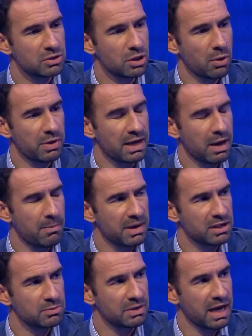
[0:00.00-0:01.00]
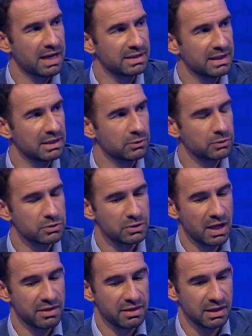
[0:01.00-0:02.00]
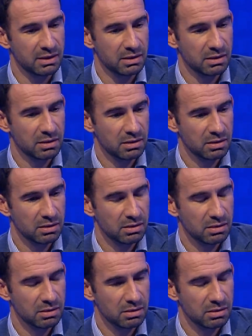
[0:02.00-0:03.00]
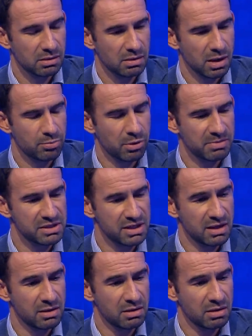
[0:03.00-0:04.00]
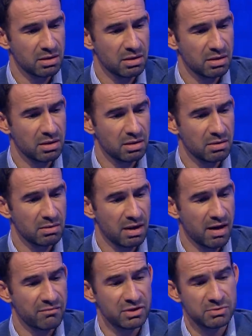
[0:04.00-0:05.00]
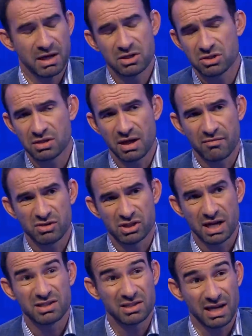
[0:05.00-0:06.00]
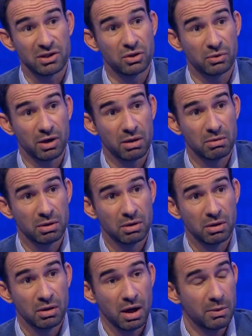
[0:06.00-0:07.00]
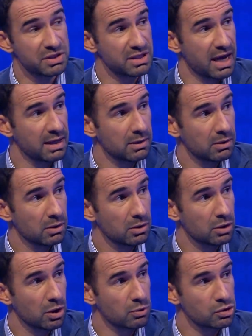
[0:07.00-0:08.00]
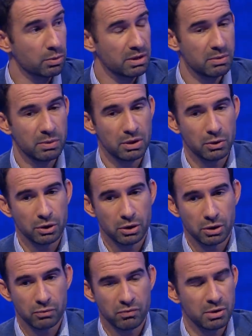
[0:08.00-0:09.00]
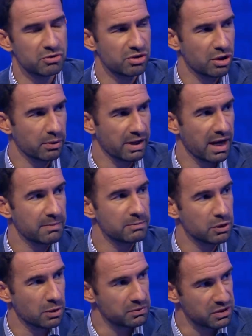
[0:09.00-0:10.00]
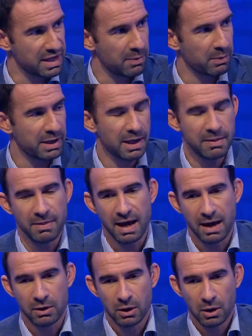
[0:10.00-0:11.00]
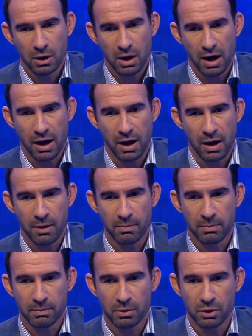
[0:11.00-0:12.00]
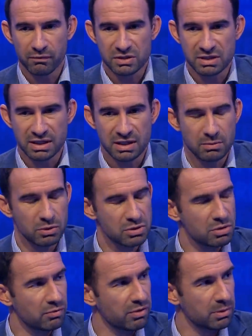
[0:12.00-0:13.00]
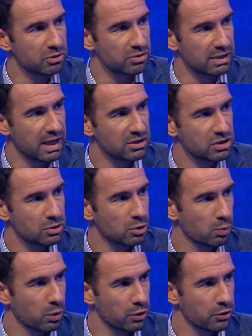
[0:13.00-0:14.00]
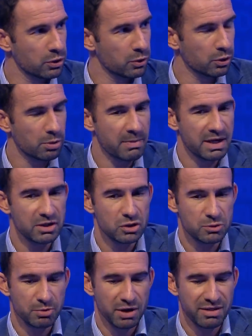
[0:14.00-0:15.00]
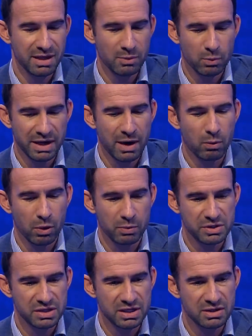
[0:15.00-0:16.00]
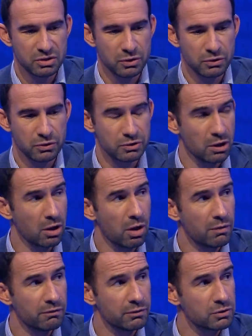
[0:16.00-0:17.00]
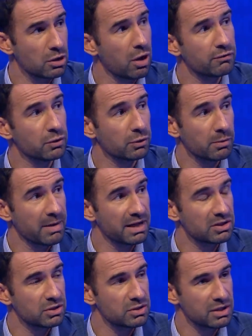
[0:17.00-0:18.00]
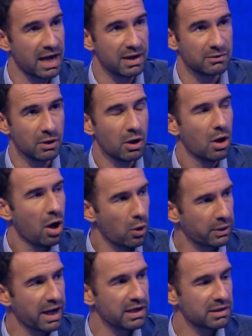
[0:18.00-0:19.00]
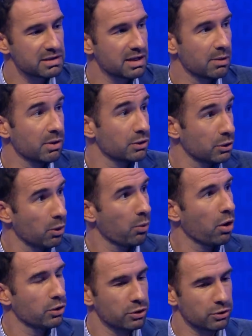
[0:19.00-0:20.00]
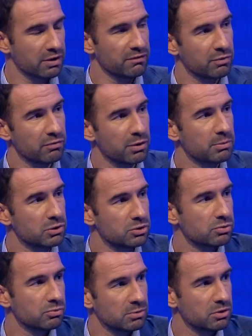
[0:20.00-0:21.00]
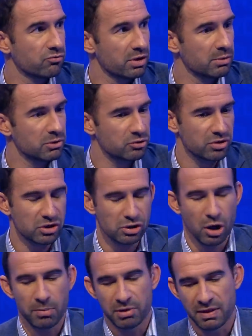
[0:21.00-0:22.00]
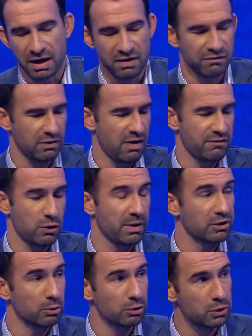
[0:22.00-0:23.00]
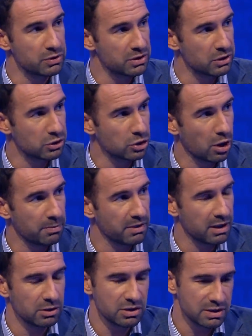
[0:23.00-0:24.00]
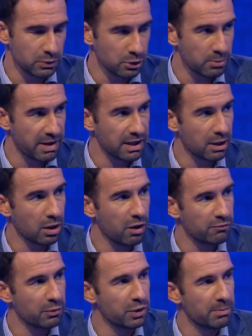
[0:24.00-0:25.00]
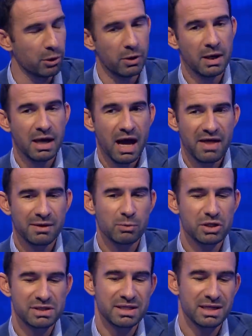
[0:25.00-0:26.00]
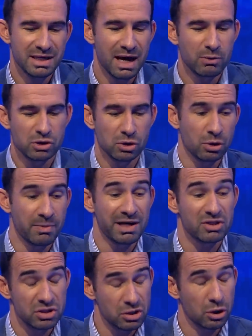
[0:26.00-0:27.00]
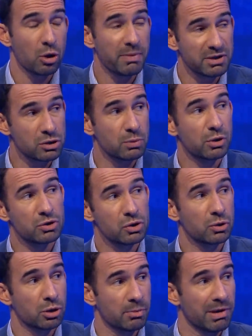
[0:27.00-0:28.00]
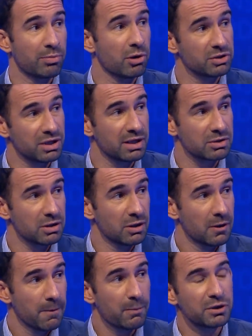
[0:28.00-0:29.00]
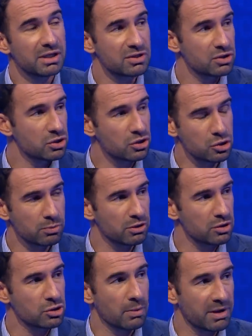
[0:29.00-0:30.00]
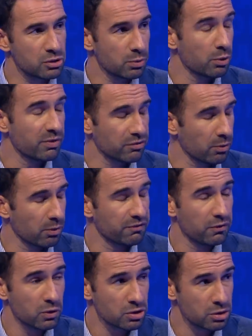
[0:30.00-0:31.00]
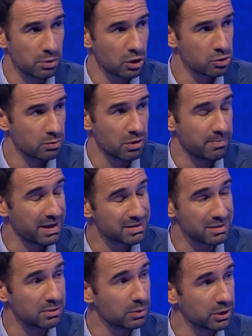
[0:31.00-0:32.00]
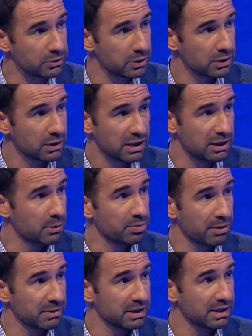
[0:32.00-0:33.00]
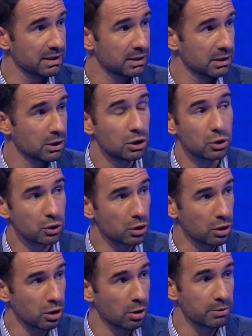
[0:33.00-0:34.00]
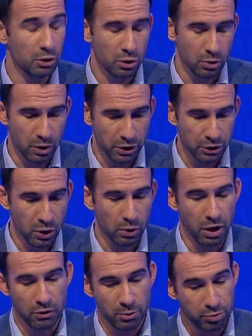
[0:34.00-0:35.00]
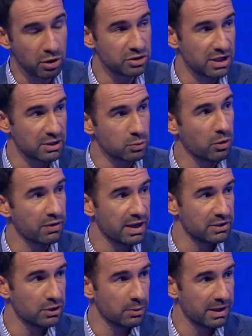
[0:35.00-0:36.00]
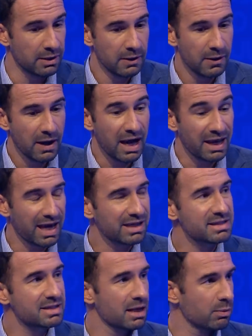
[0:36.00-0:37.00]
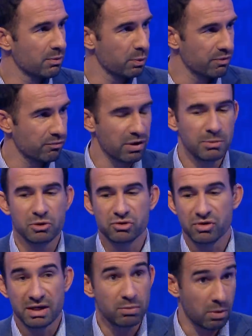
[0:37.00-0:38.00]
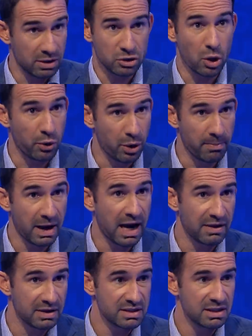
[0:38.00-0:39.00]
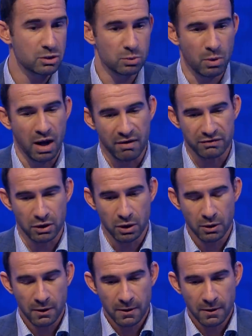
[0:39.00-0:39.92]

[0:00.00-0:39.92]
is going now, management ideals, I think I'd probably say that the, the average manager, the average age is getting younger, mm. I would say. You know, so we, we look at Real Madrid, okay, you know, Zidane went in there. Um, and obviously, he was a Real Madrid legend and one of the younger managers. But I think now what we're seeing is that there's a lot of there's a lot of younger managers. And okay, you can say, well, you know what, you can have the Real, Ma Real Madrid job, and then if, if you end up losing the job, then you're still going to make a lot of money. But I think what you're seeing now is younger managers. And I go back to we're talking about projects. When you listen to some of the top managers, we've got we're fortunate we've got some of the best in the world in the Premier League. You look at Klopp, you look at Guardiola, the projects, what they're doing. And like I say, with, with Real Madrid, it's going on behind the scenes and what have you.